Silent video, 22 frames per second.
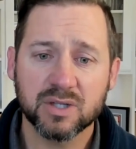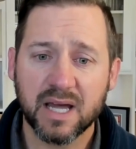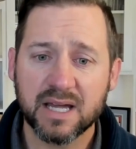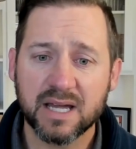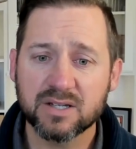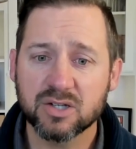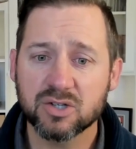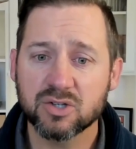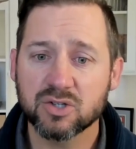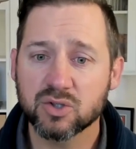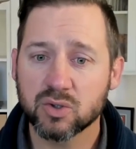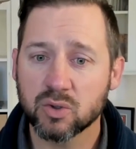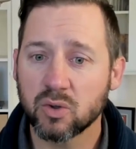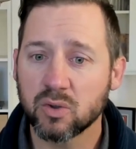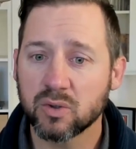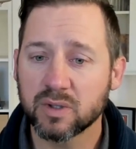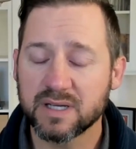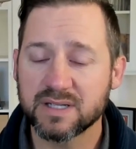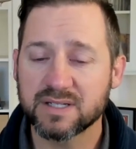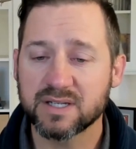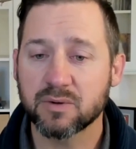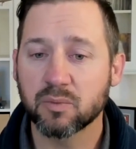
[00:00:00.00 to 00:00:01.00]
centralized
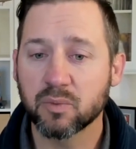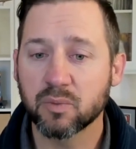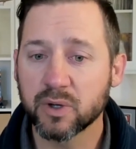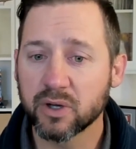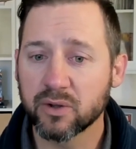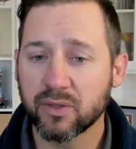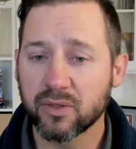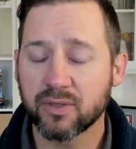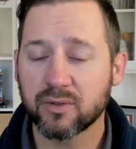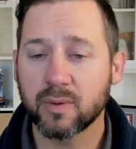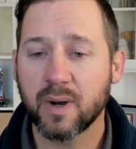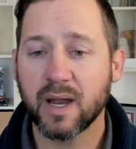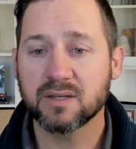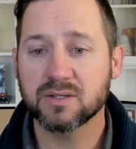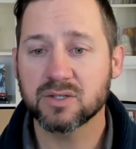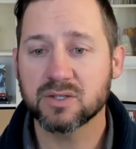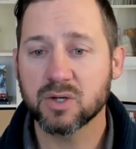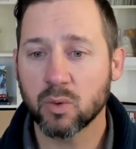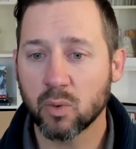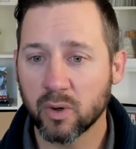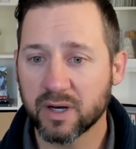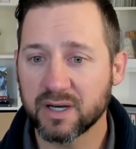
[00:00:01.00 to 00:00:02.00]
control is a real
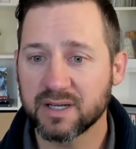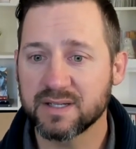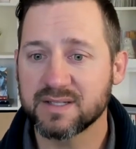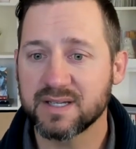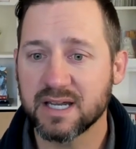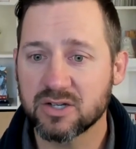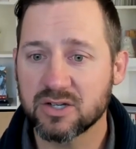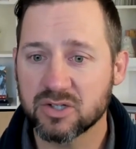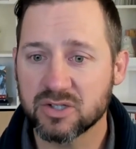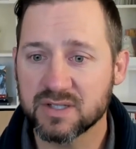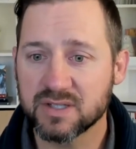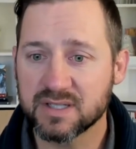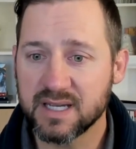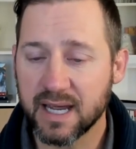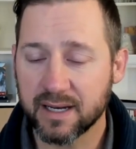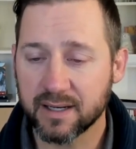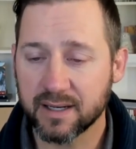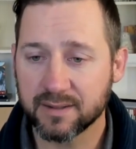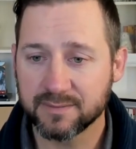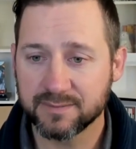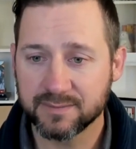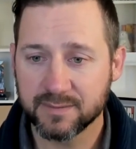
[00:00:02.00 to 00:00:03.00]
threat to organizations'
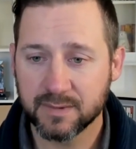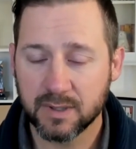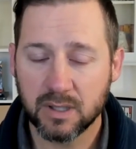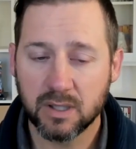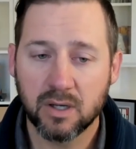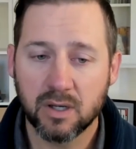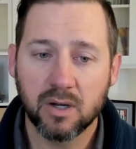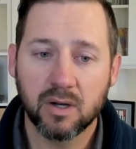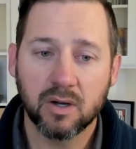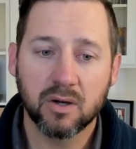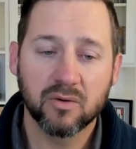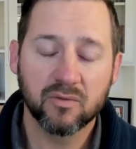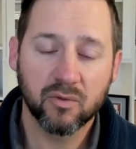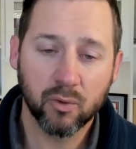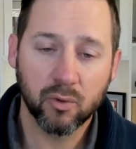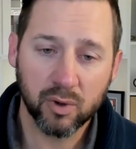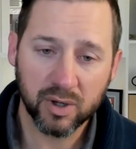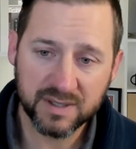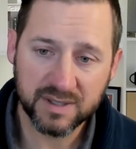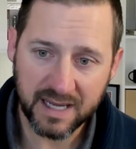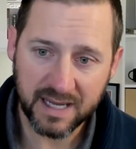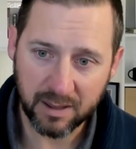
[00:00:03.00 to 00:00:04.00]
data.
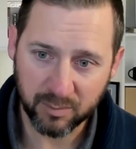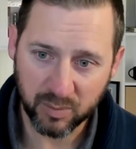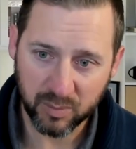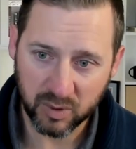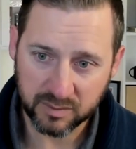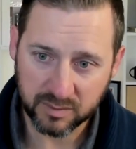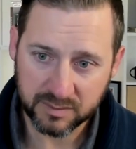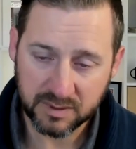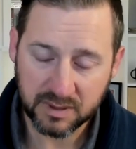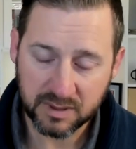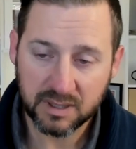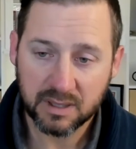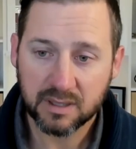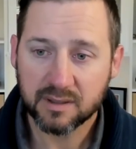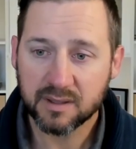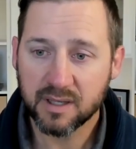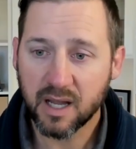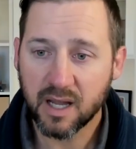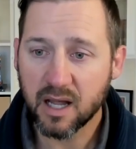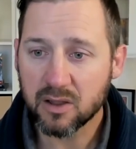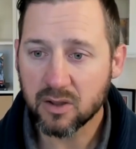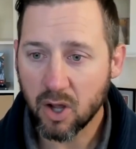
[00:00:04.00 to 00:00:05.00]
For example,
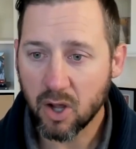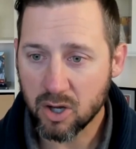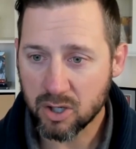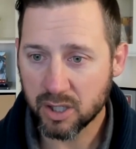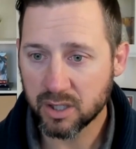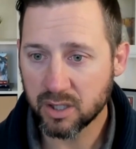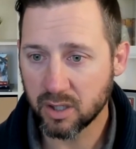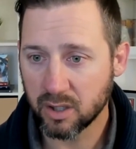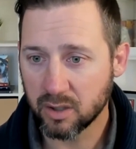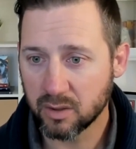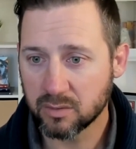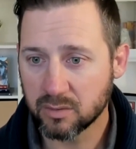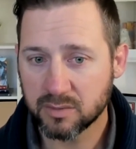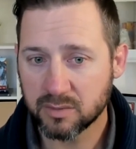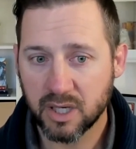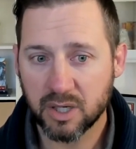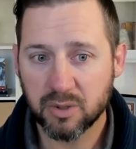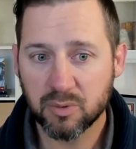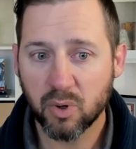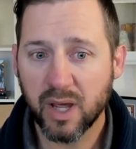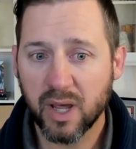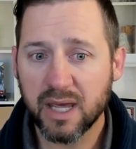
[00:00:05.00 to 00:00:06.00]
not long ago,
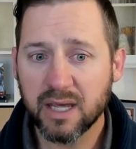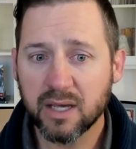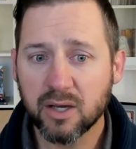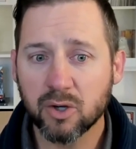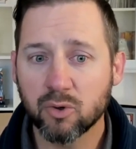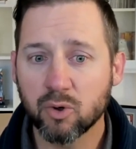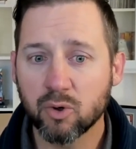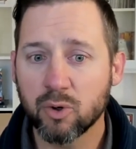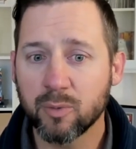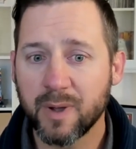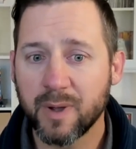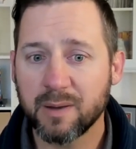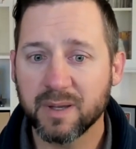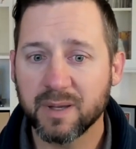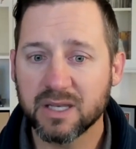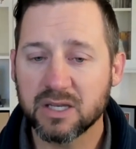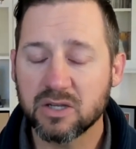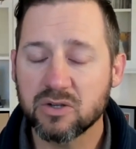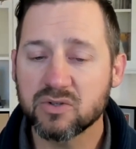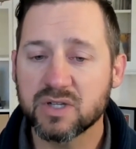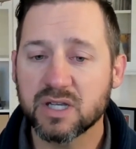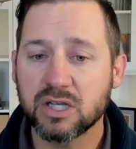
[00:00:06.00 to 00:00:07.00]
a Rohingya group had
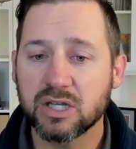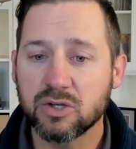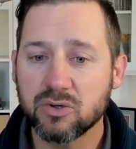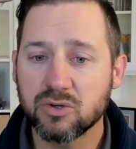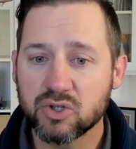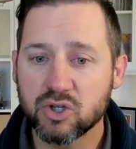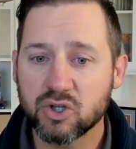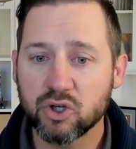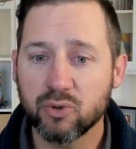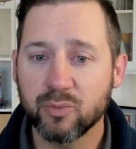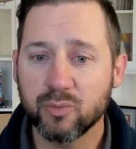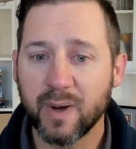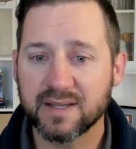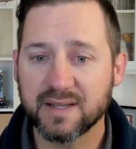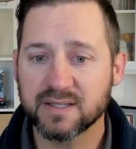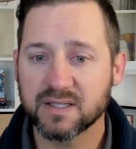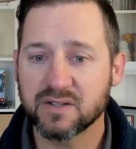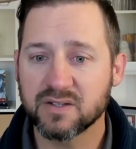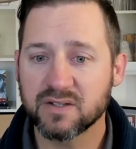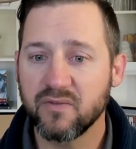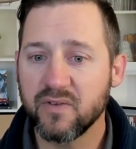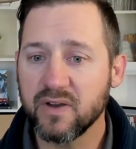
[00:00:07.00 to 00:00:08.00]
been using YouTube
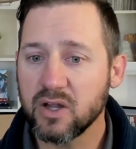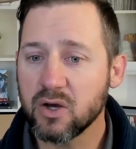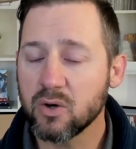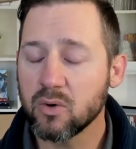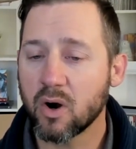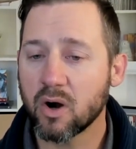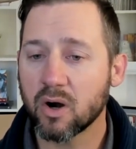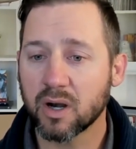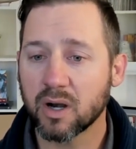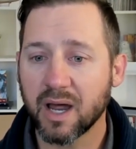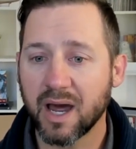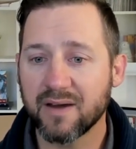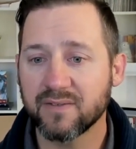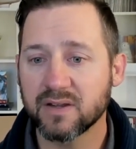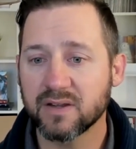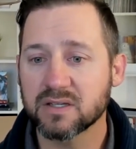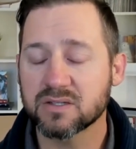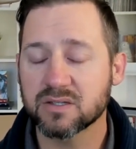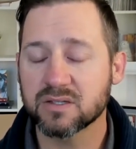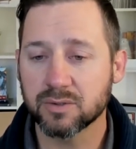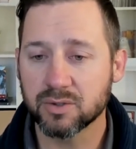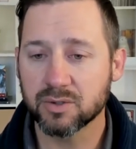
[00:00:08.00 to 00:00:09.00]
as its video
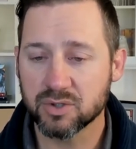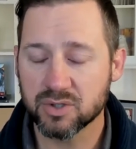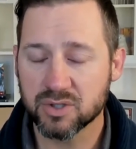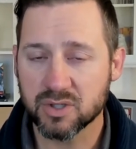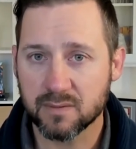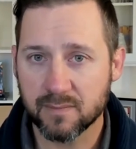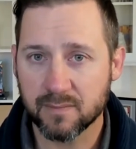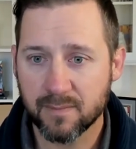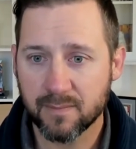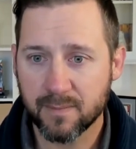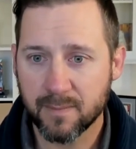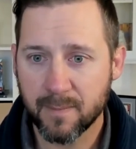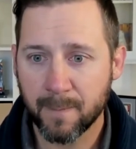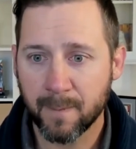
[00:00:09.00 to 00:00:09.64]
archiving solution.